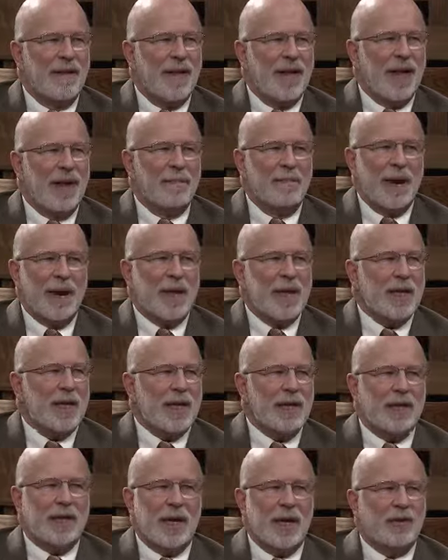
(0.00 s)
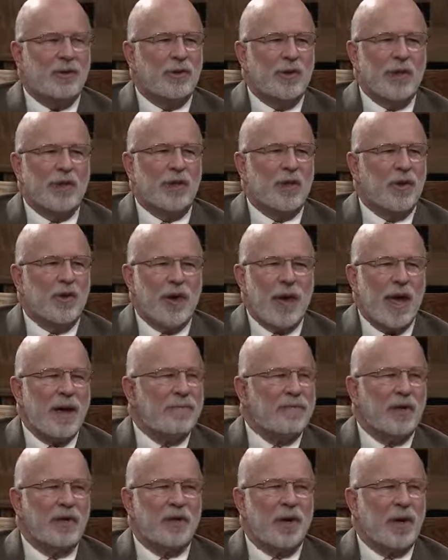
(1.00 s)
Correct. And many of these countries don't
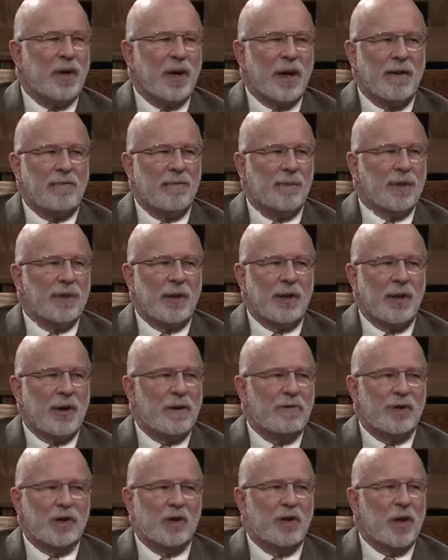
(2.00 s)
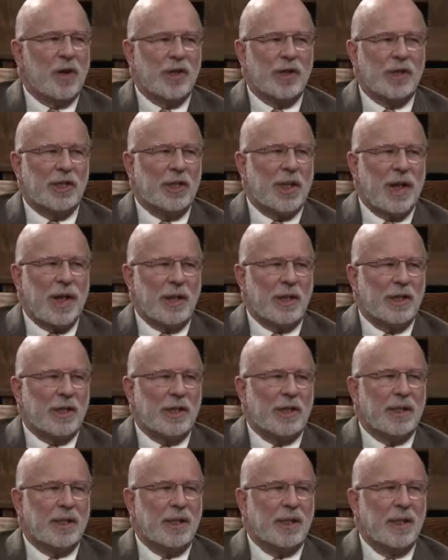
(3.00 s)
have strong governments, they don't have strong
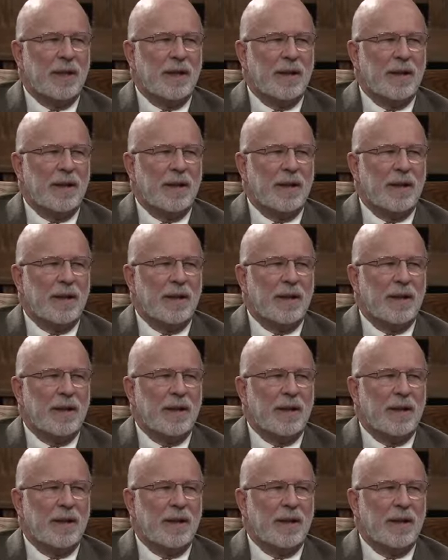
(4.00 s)
states